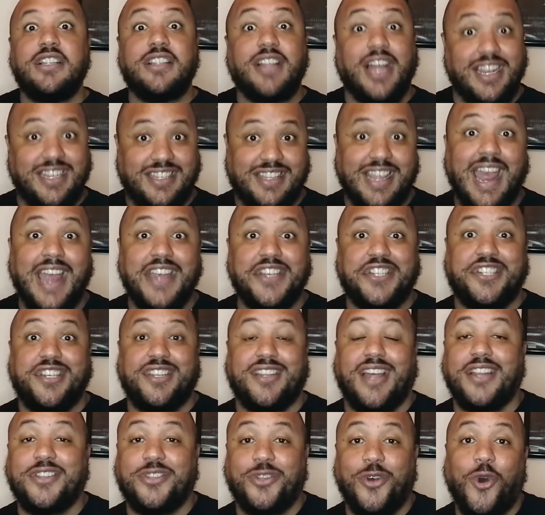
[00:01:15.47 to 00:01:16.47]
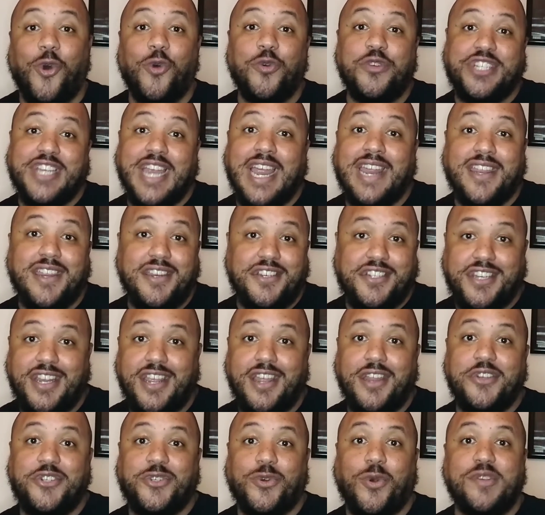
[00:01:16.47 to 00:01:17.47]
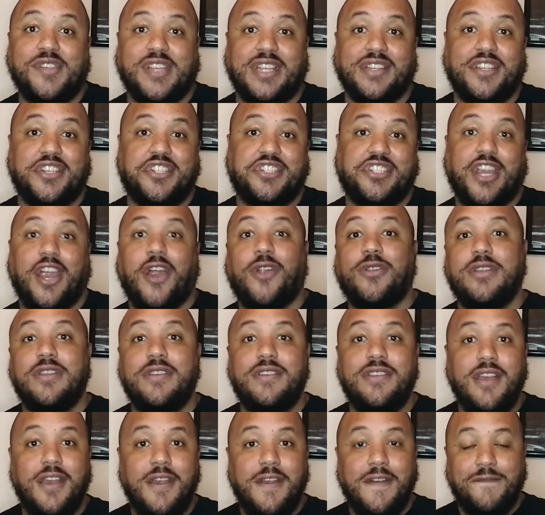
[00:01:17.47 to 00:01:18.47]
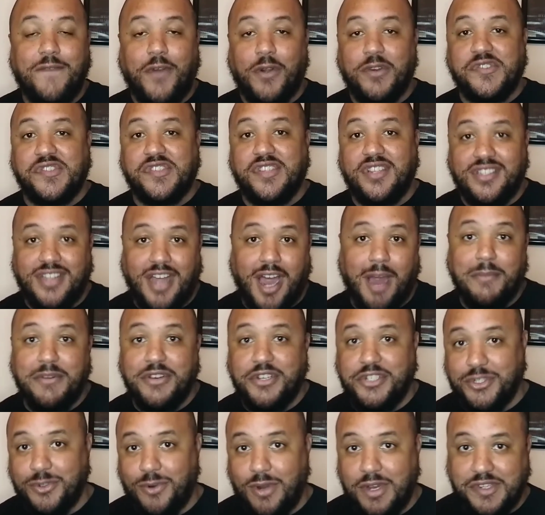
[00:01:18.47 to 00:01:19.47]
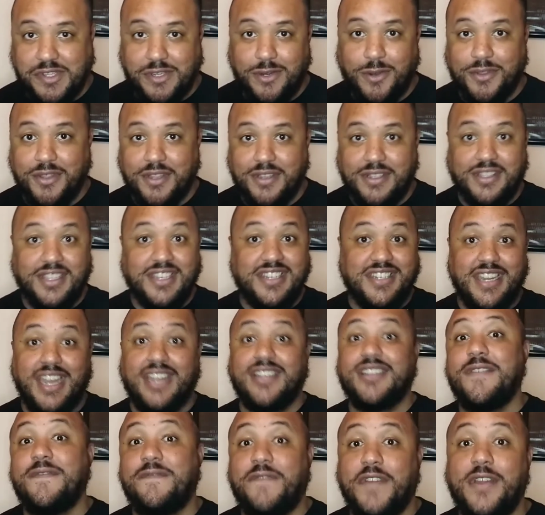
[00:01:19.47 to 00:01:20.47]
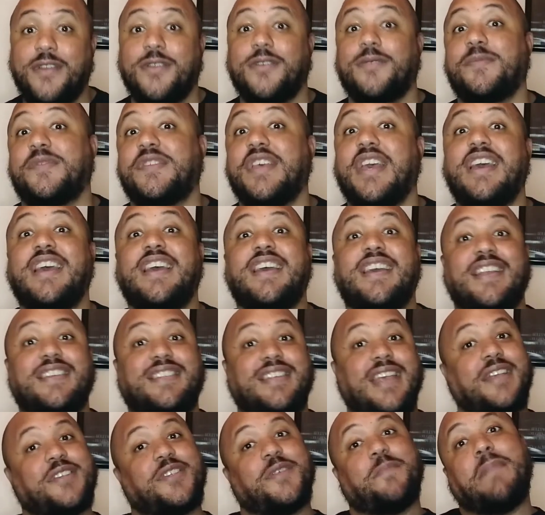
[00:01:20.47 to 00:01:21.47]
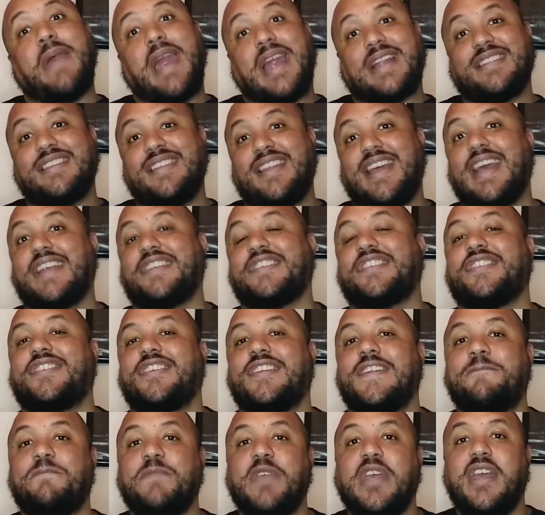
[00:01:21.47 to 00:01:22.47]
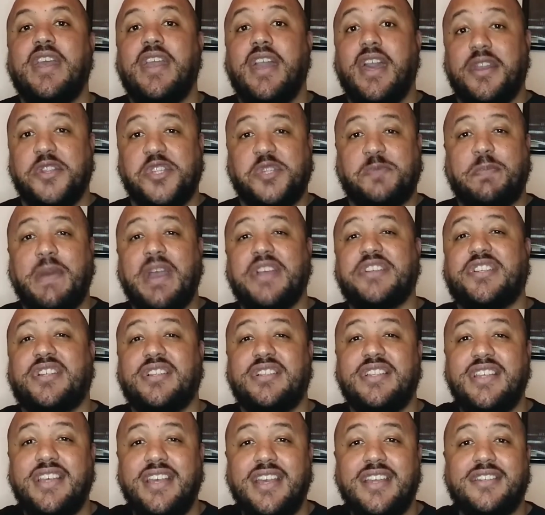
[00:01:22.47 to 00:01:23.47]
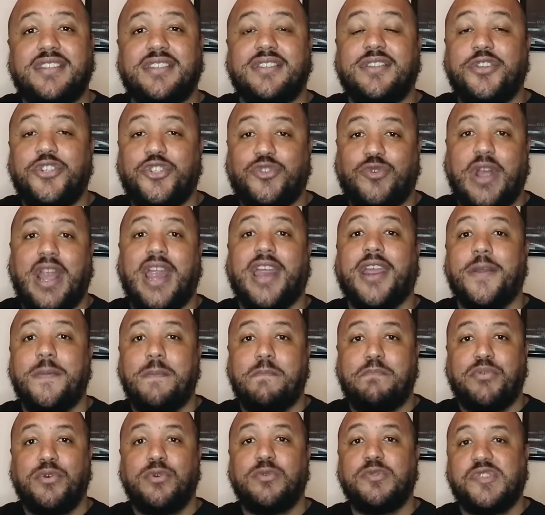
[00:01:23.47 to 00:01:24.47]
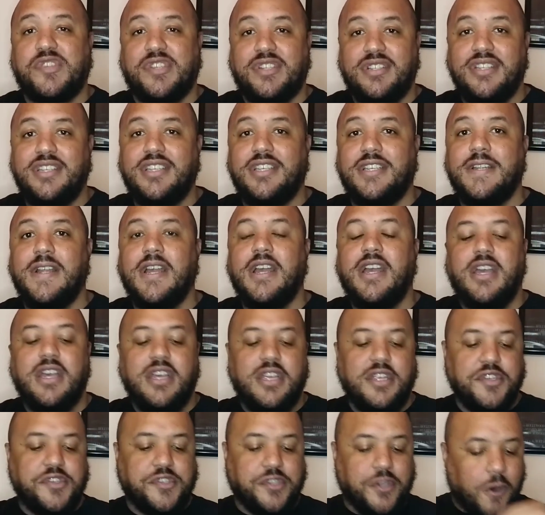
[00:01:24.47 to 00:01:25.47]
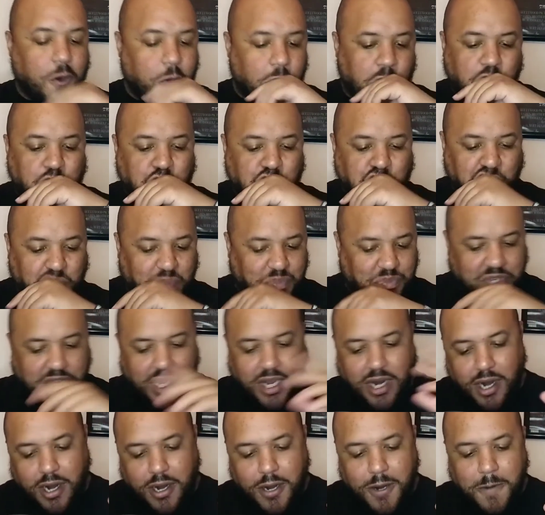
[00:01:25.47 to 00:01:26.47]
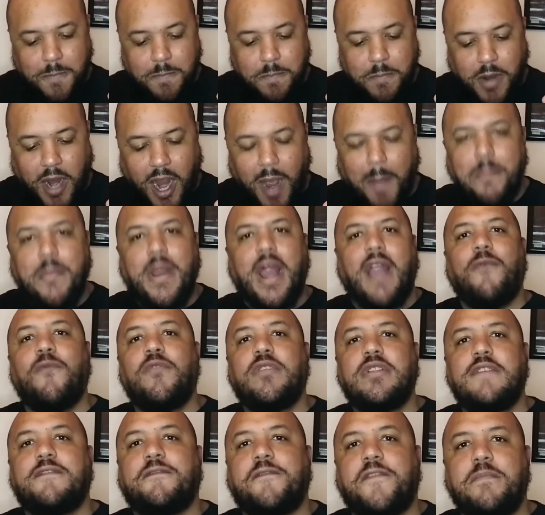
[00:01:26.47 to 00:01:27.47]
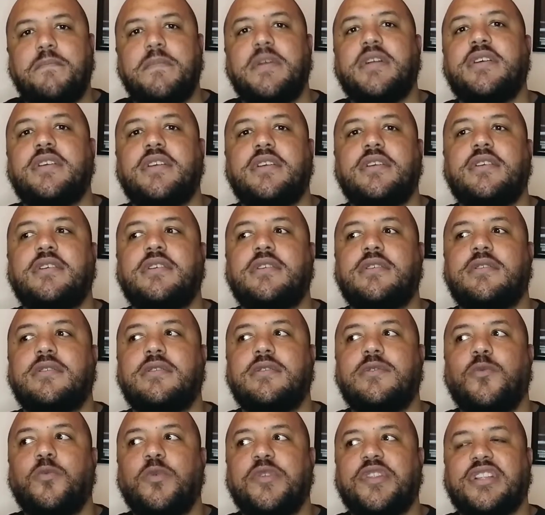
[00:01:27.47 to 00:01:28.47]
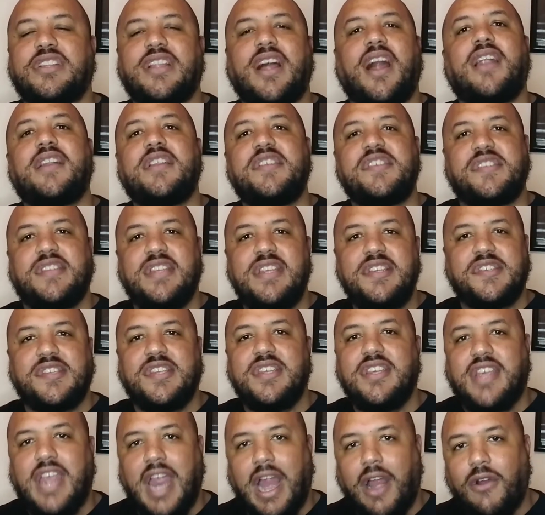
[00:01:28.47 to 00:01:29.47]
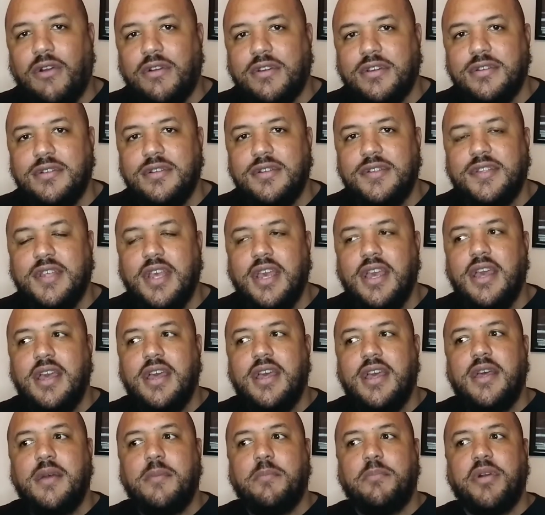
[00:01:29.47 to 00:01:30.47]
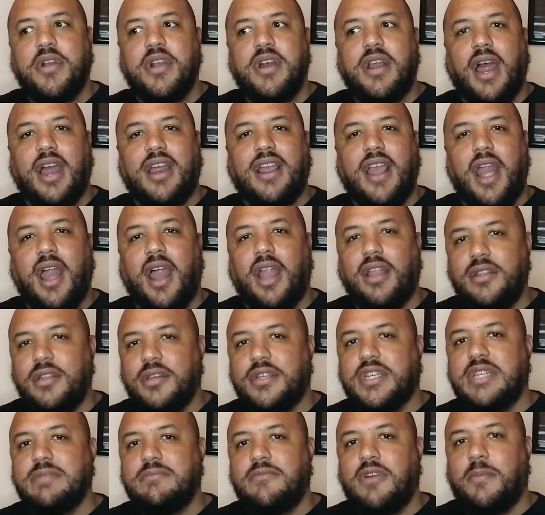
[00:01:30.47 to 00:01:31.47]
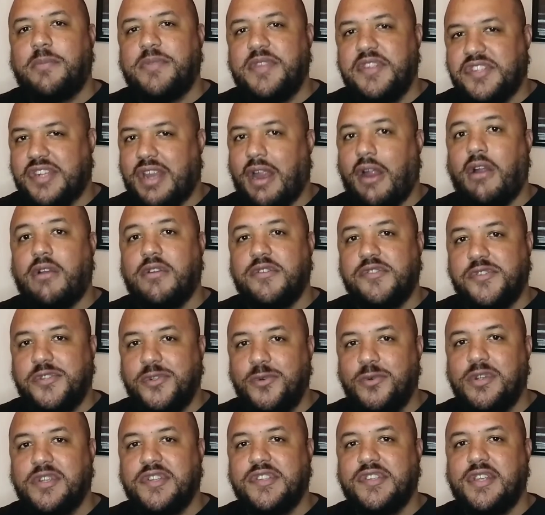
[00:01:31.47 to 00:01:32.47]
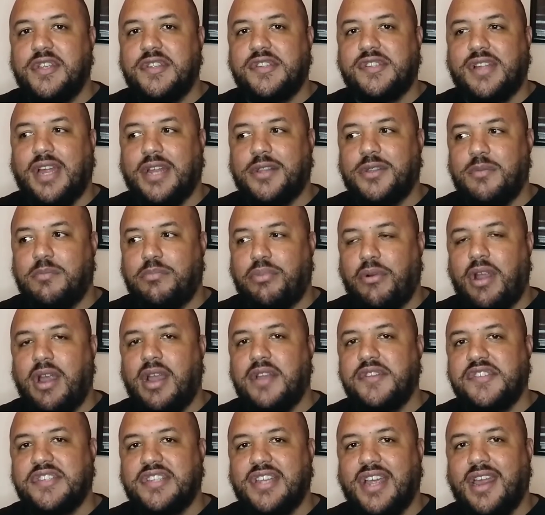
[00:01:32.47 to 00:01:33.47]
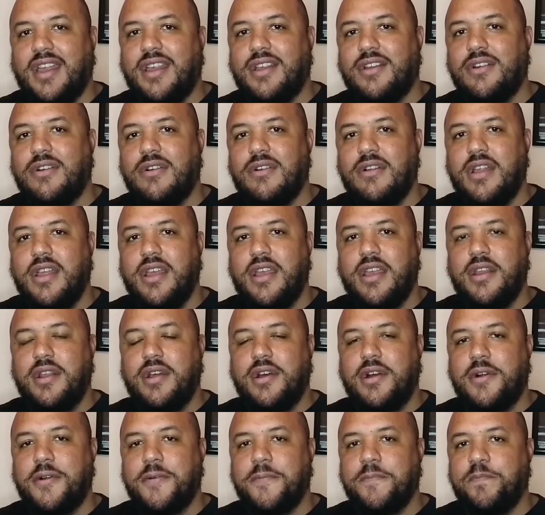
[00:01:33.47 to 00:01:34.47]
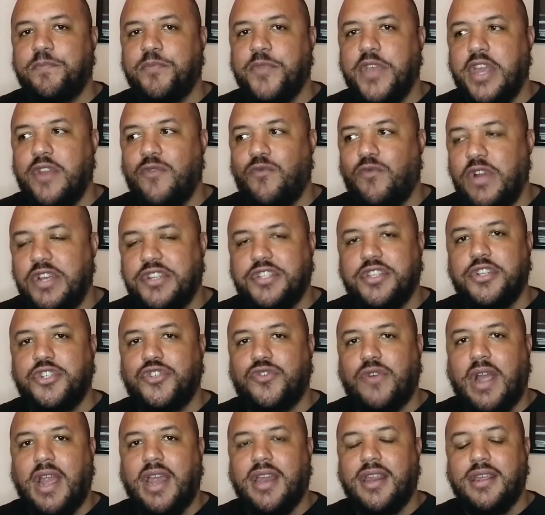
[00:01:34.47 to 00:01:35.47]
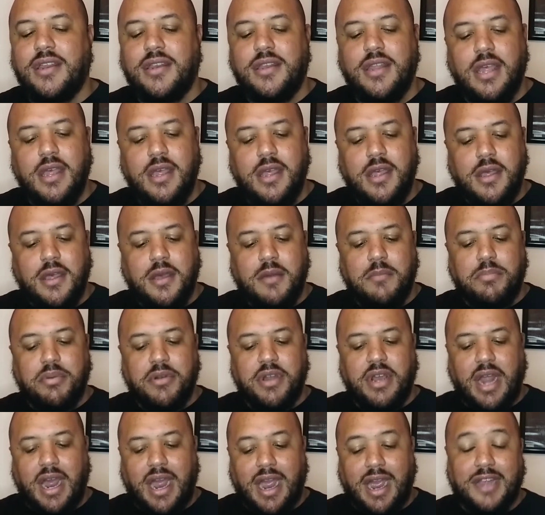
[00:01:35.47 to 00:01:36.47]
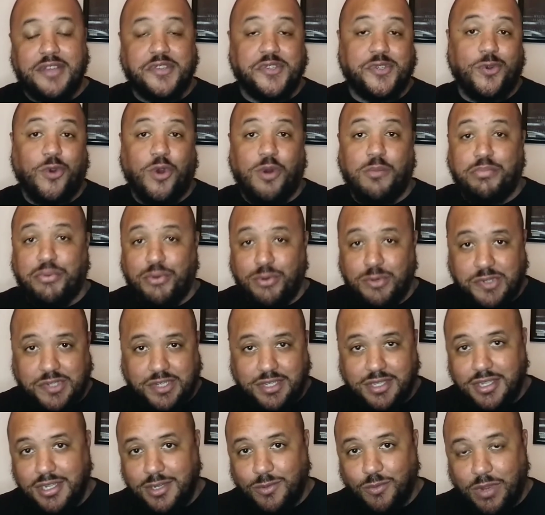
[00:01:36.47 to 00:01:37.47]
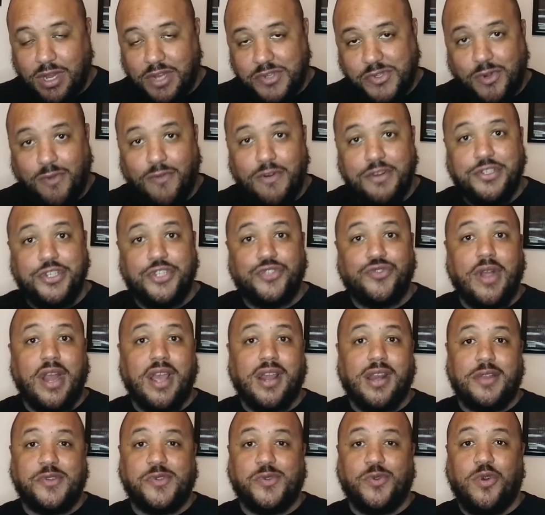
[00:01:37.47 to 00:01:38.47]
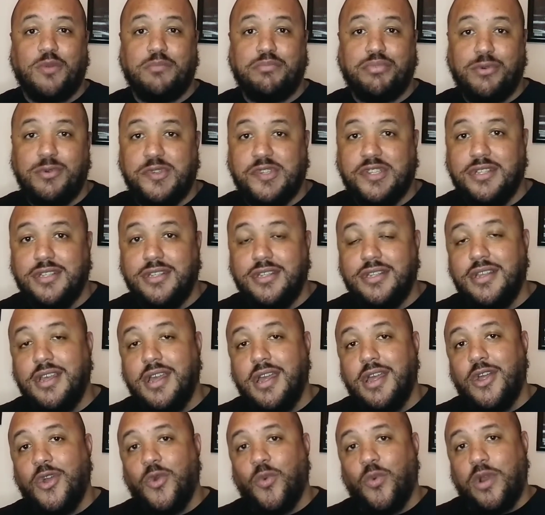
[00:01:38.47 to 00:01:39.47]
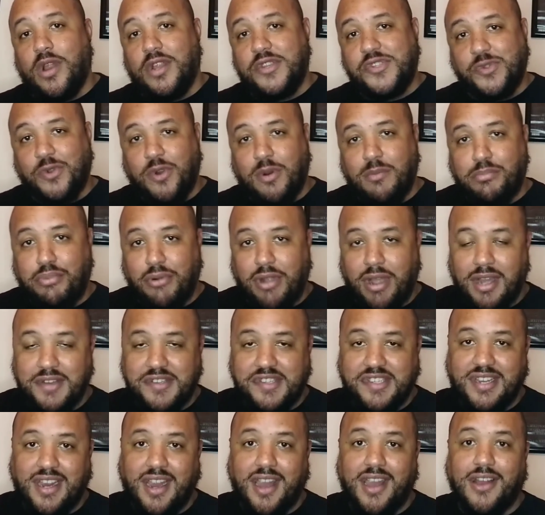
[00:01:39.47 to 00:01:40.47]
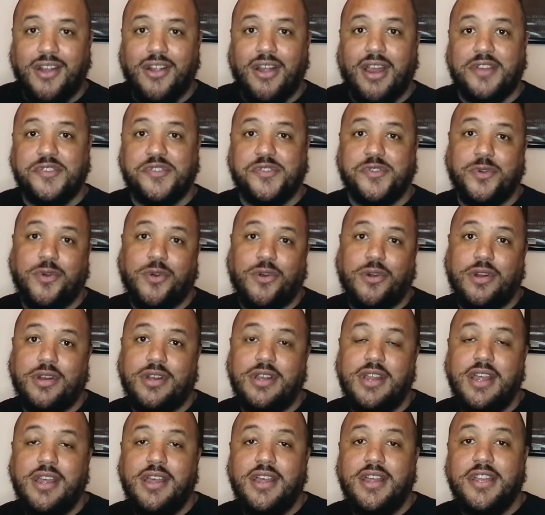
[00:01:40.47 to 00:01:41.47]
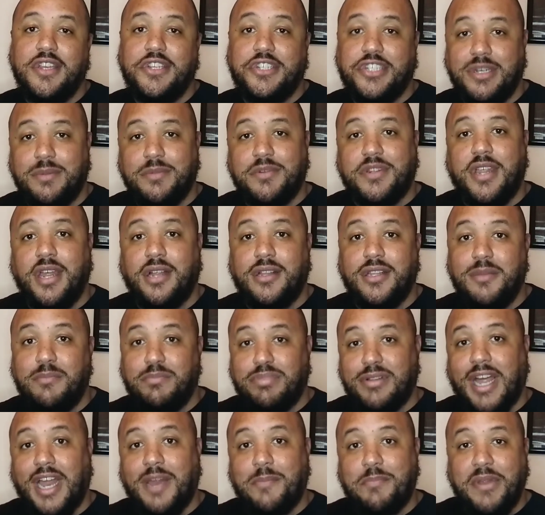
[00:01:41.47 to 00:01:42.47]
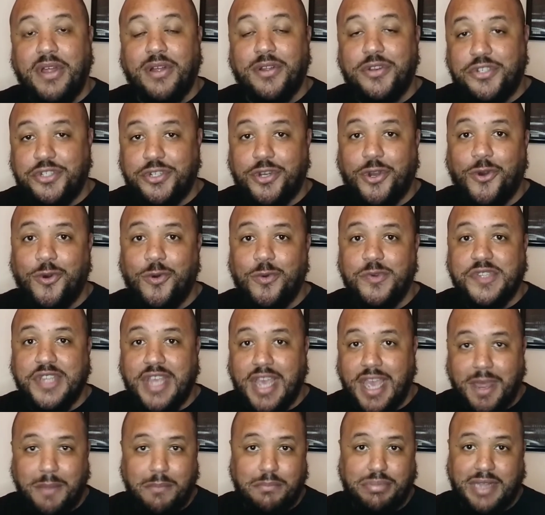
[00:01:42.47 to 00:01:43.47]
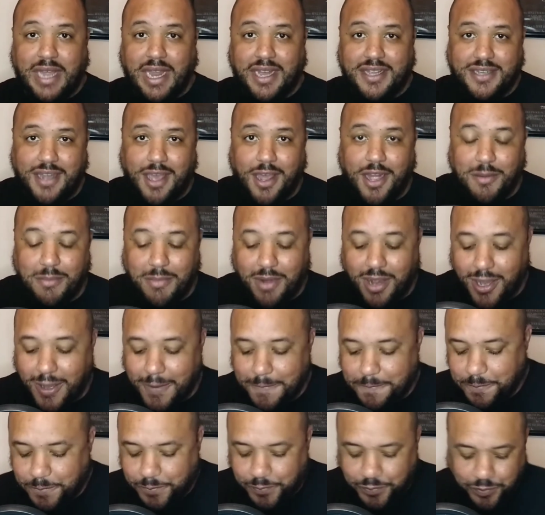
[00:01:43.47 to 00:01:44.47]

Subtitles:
Like that shit, like the old Jackie Chan joints, like the Shaolin versus the Llama joints, you know, the Deadly Venoms. It takes it back to that shit, and especially Into the Dragon, Bruce Lee. So, I'm not really familiar with a lot of these DC characters, but I looked them up. These characters do exist, like the Bronze Tiger and Richard Dragon. But I saw Bruce Lee. When I saw Richard Dragon, I saw Bruce Lee. When I saw Bronze Tiger, I saw Jim Kelly, Black Belt Jones, and Black Dynamite.